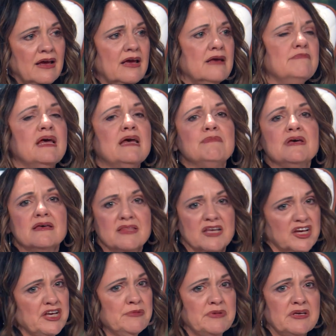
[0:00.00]
And maybe in
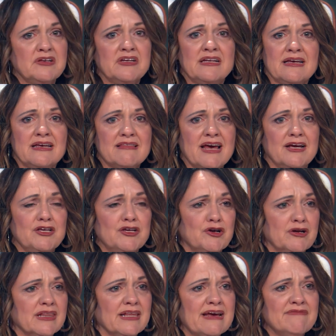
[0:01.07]
the community that
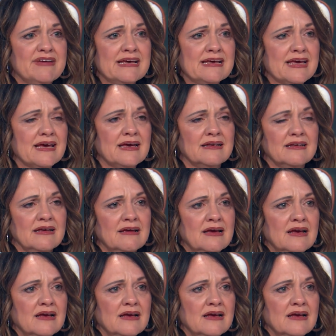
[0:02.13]
you're living in,